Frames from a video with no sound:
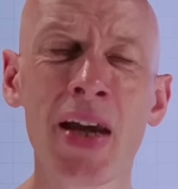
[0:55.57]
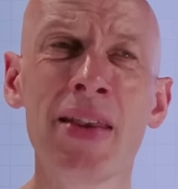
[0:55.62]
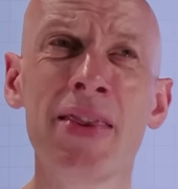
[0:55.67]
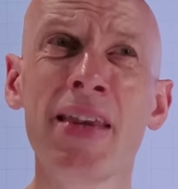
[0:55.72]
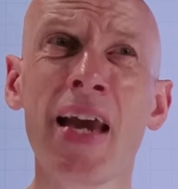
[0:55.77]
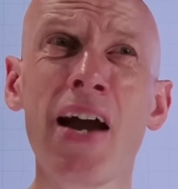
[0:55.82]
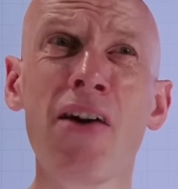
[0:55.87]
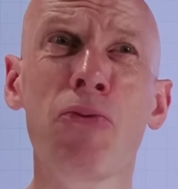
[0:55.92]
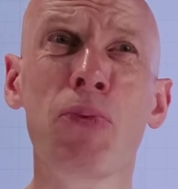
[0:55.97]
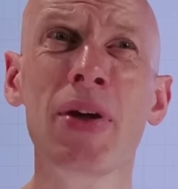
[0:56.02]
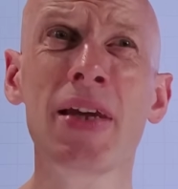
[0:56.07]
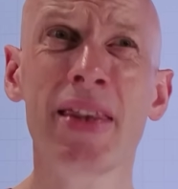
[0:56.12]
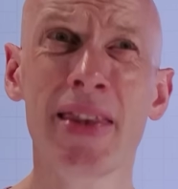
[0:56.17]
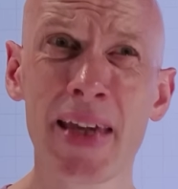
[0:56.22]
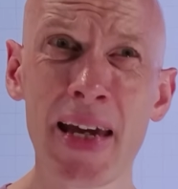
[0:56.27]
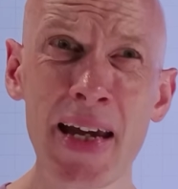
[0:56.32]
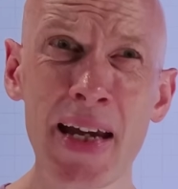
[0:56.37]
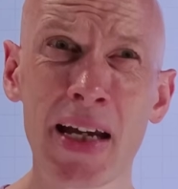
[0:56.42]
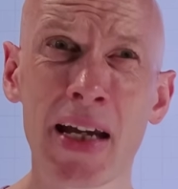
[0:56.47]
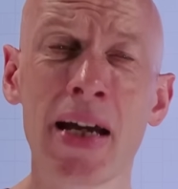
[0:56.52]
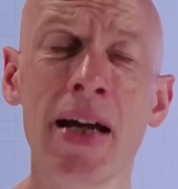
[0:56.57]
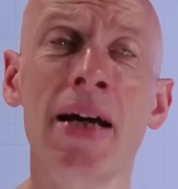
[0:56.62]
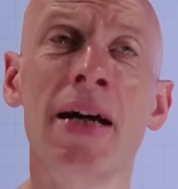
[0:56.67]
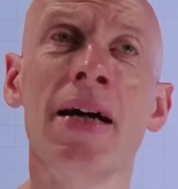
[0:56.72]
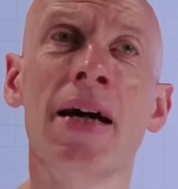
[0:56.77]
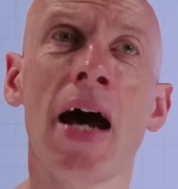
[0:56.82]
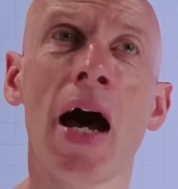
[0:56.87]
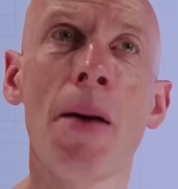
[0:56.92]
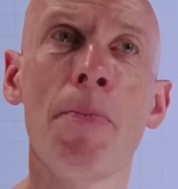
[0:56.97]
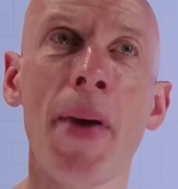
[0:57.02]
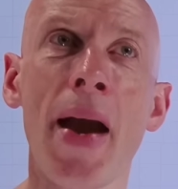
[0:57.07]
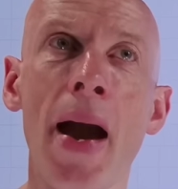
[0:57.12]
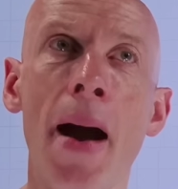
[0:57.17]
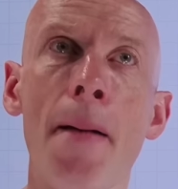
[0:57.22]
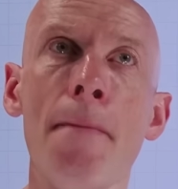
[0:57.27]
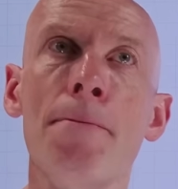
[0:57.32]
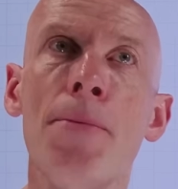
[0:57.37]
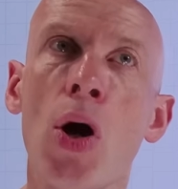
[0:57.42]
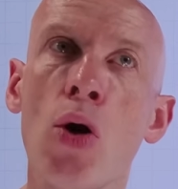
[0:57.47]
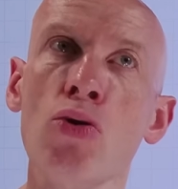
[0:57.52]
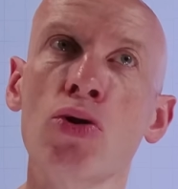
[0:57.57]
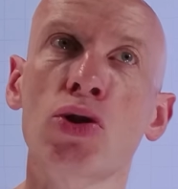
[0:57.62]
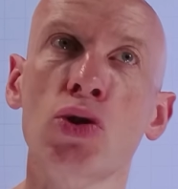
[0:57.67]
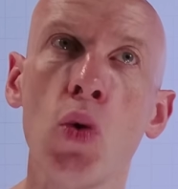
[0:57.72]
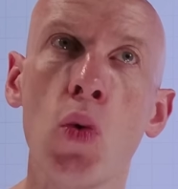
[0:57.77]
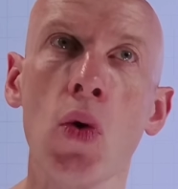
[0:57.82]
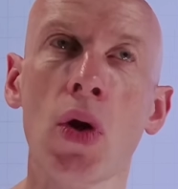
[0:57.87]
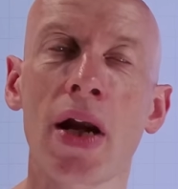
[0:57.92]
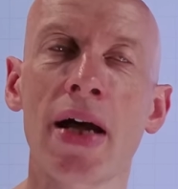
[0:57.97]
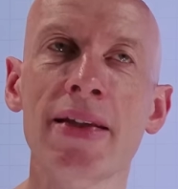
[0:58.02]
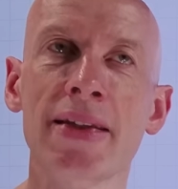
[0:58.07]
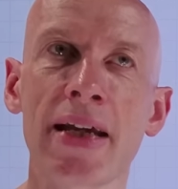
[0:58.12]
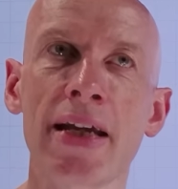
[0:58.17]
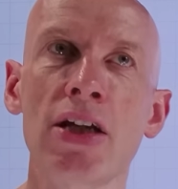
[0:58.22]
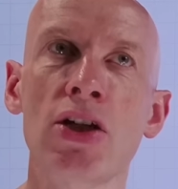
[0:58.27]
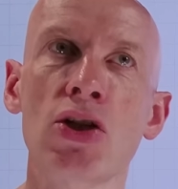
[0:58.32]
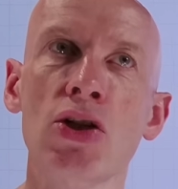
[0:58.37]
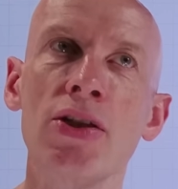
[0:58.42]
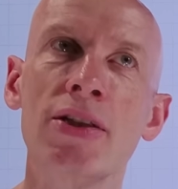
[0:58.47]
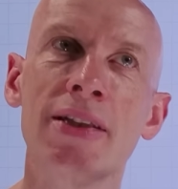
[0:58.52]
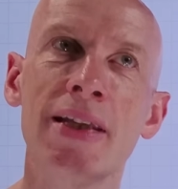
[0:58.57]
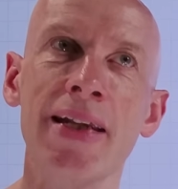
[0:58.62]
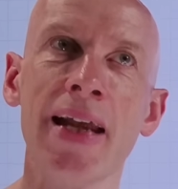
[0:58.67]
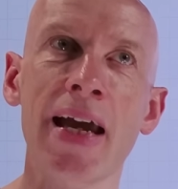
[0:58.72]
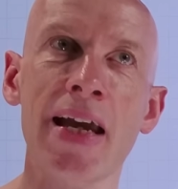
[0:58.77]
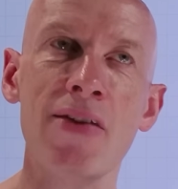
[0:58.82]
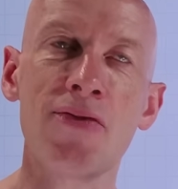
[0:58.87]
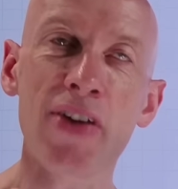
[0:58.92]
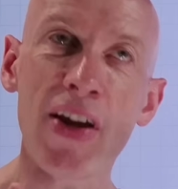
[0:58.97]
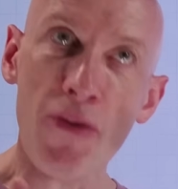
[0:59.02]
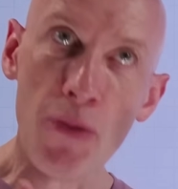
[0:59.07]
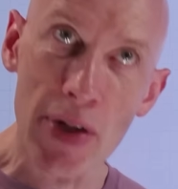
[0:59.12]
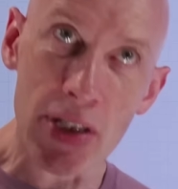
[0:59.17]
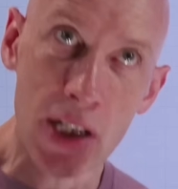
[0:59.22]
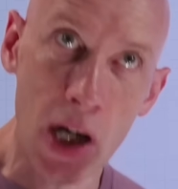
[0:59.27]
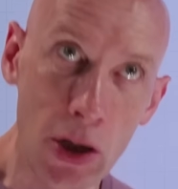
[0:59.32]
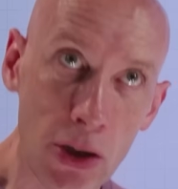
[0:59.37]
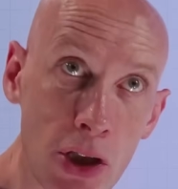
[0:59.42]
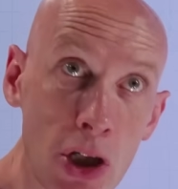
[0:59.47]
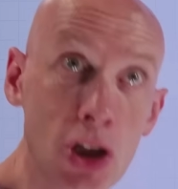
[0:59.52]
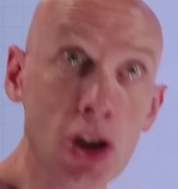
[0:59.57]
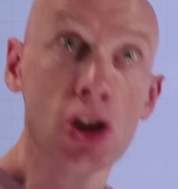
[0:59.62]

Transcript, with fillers: Now, if we think about most organizations today, even if we start to